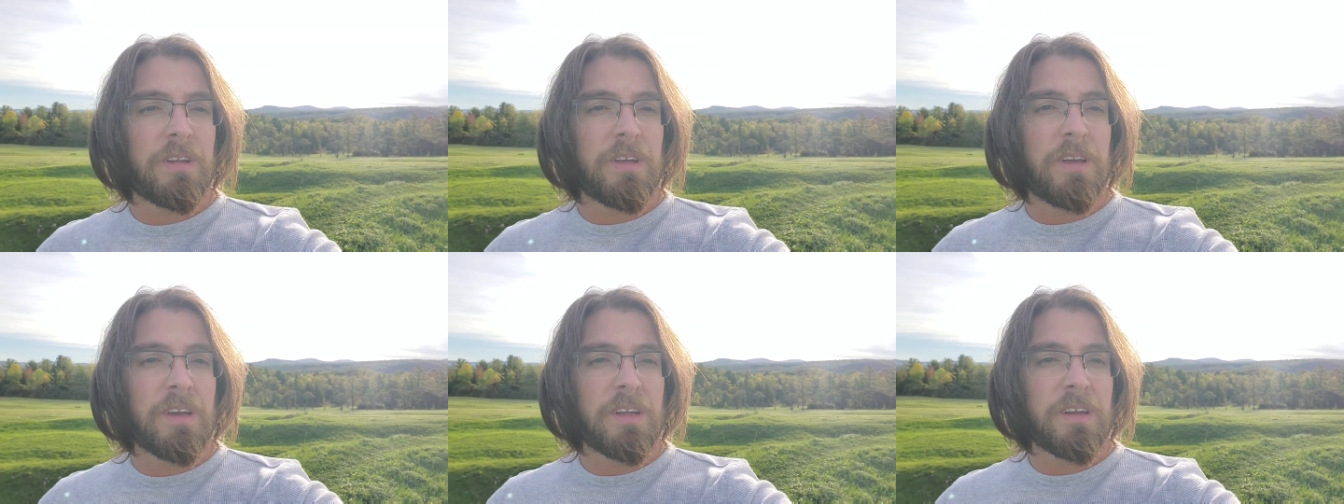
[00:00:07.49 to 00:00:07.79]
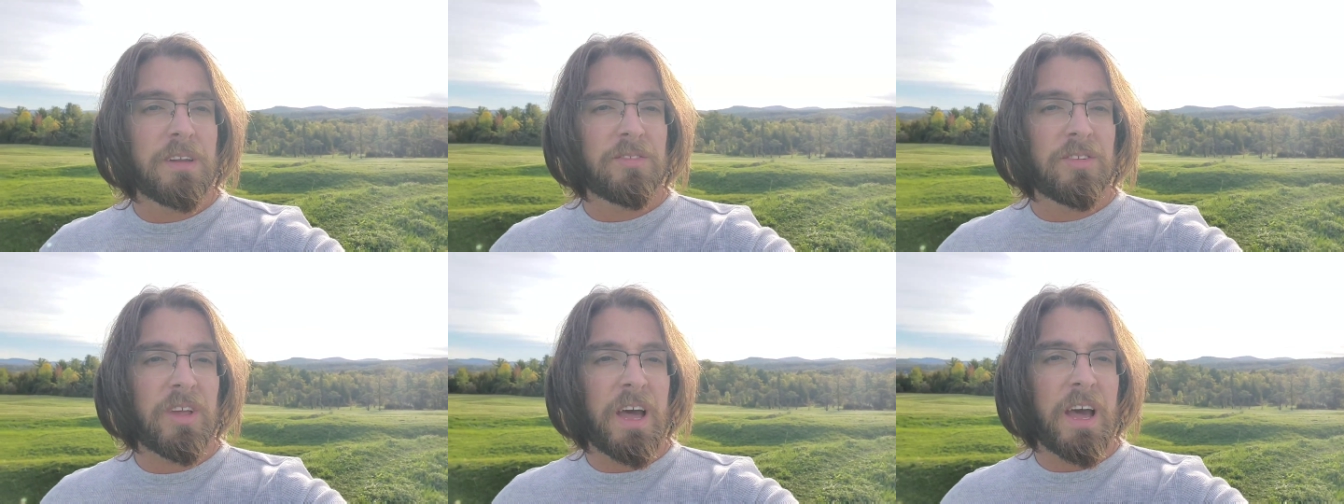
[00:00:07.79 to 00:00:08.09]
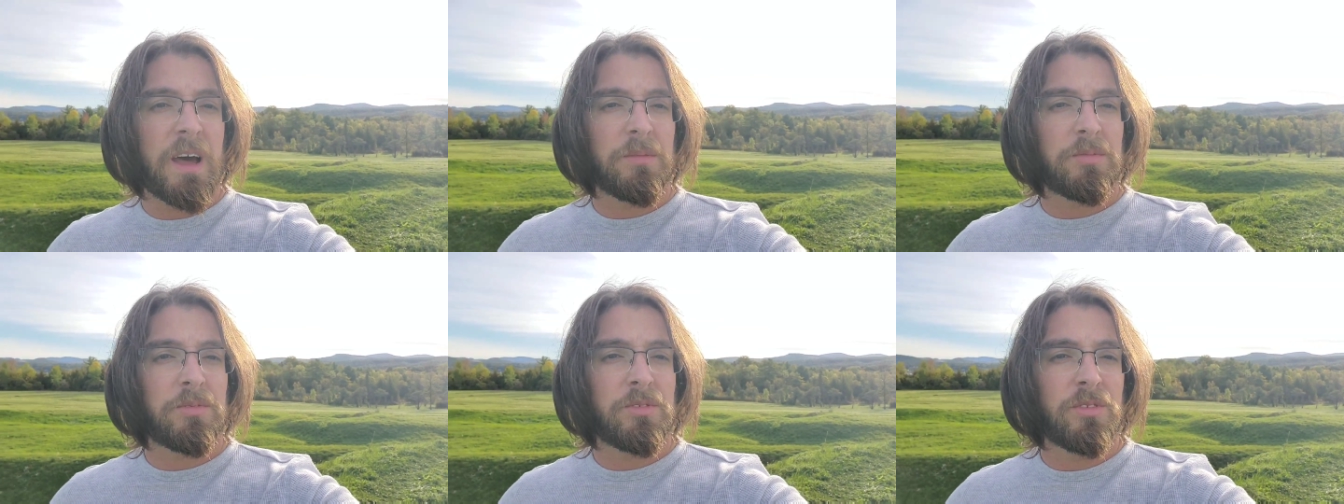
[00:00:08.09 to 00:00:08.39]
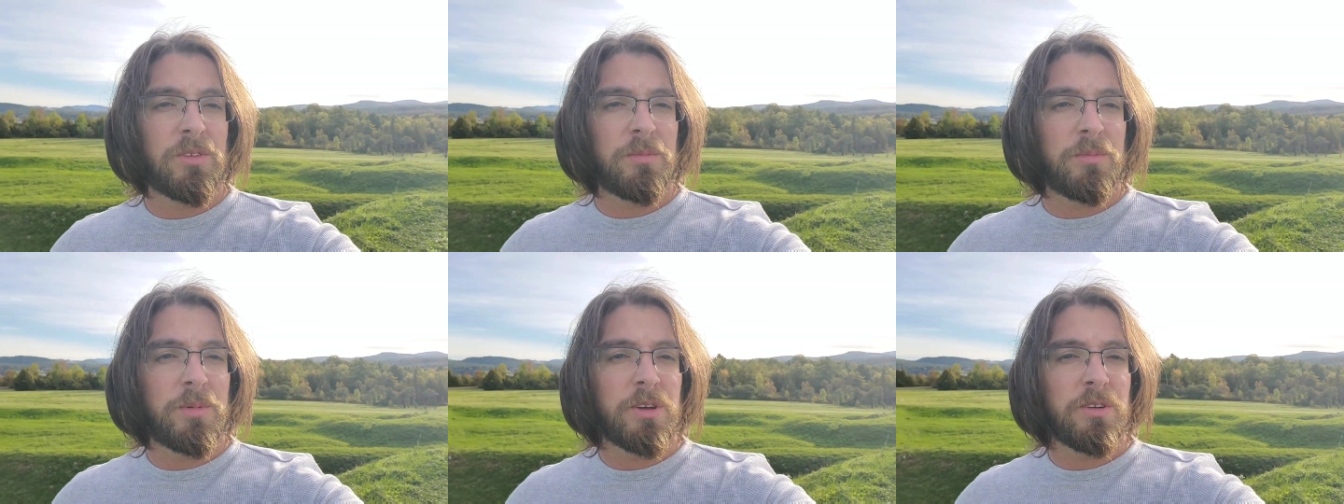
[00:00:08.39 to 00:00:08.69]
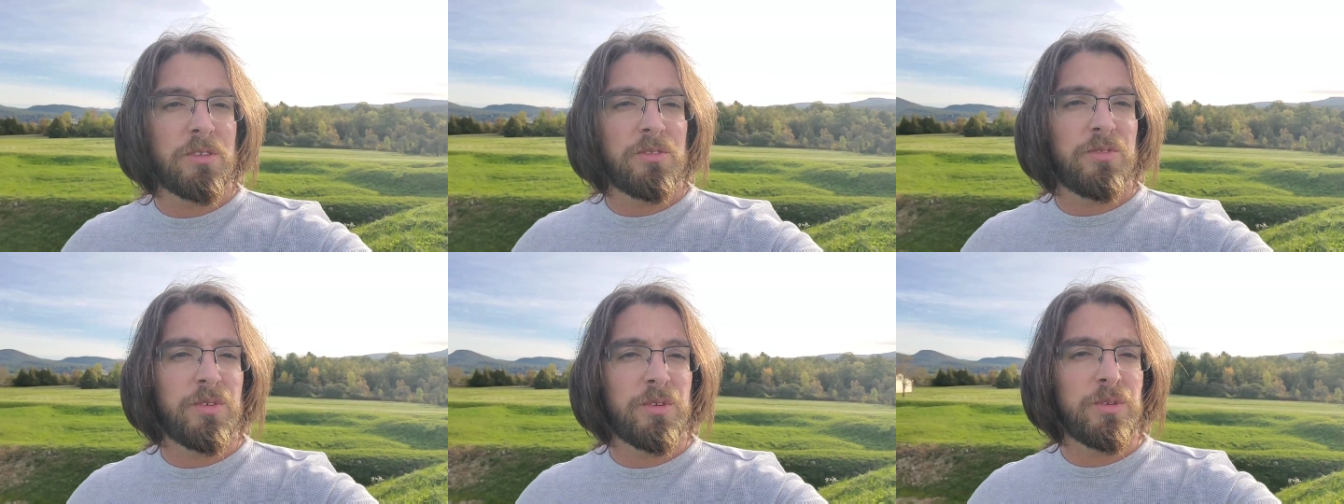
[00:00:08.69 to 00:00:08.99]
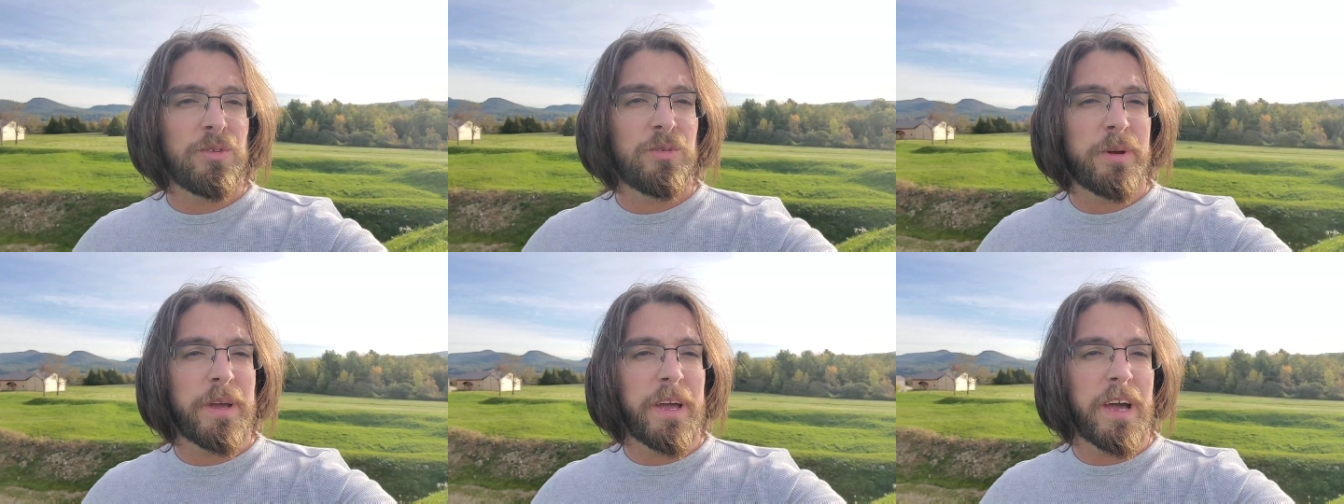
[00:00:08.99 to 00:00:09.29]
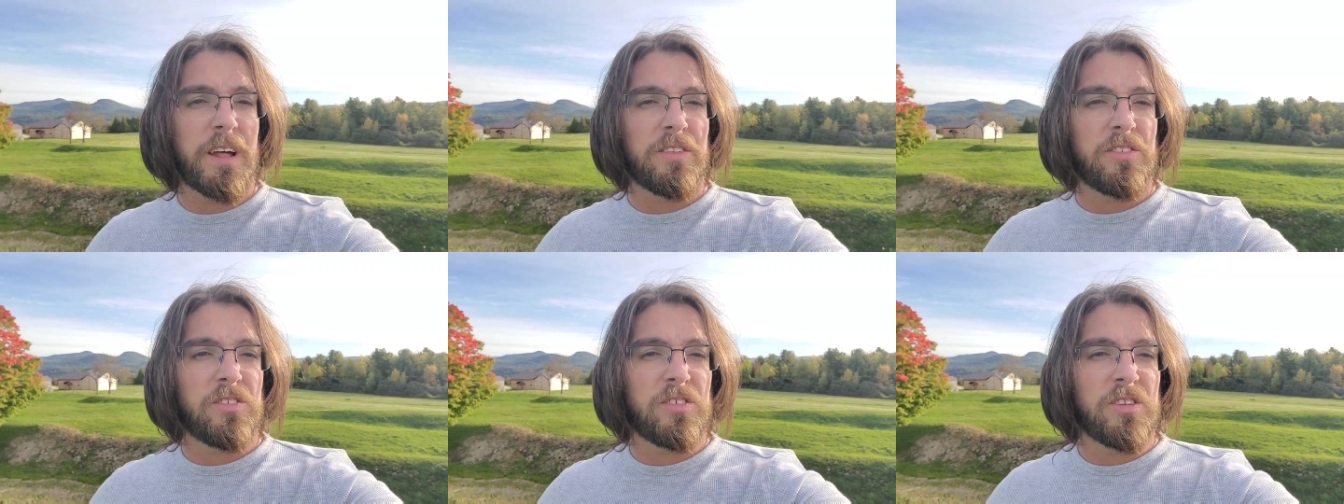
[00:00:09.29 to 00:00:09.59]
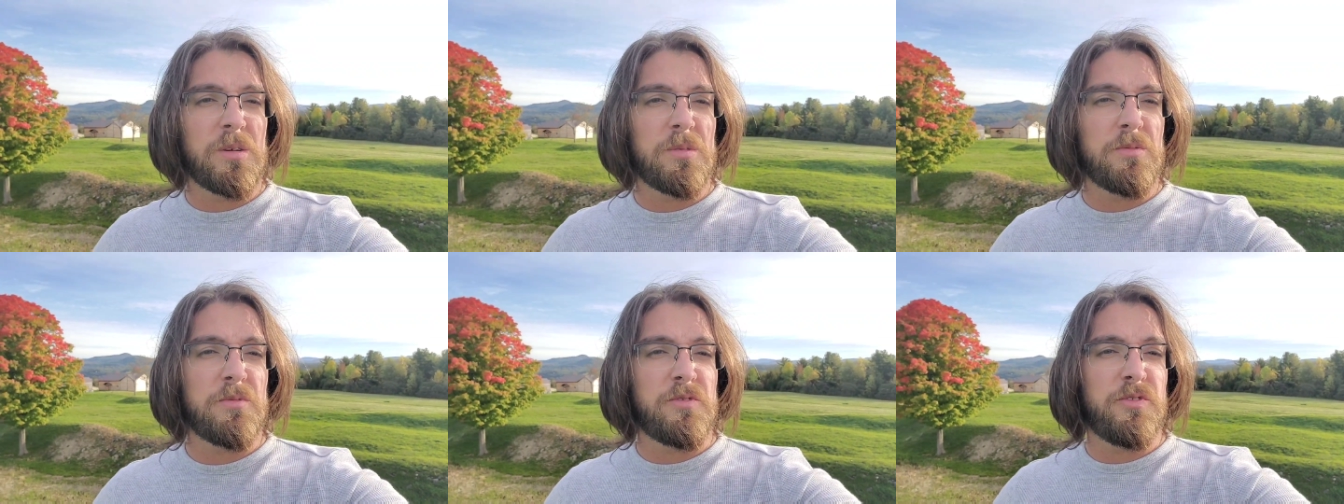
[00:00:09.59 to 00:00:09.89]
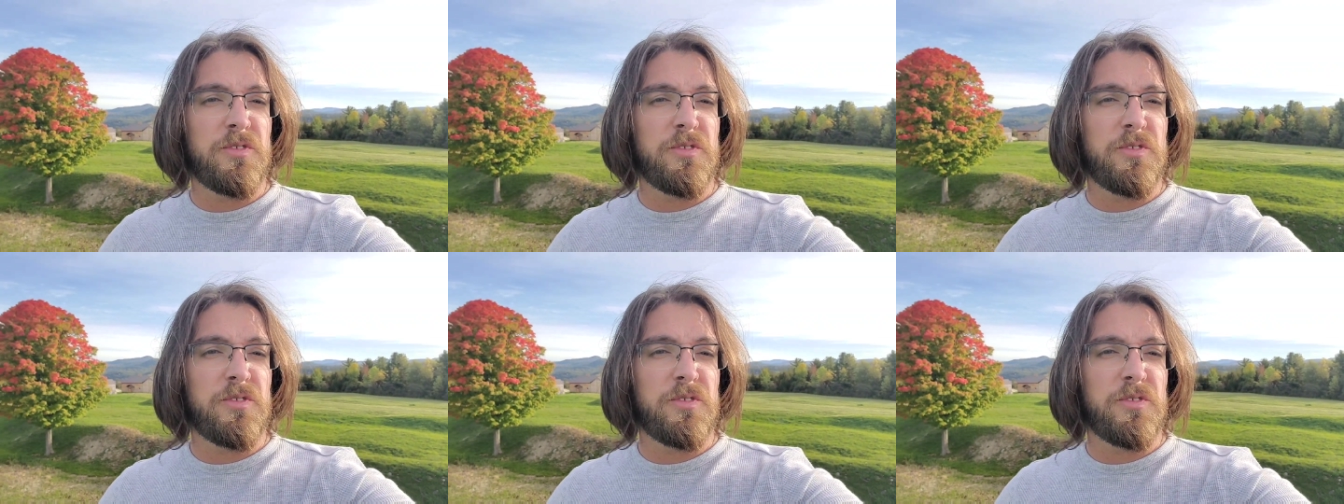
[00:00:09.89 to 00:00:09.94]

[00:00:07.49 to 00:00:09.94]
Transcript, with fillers: It is absolutely beautiful. We got some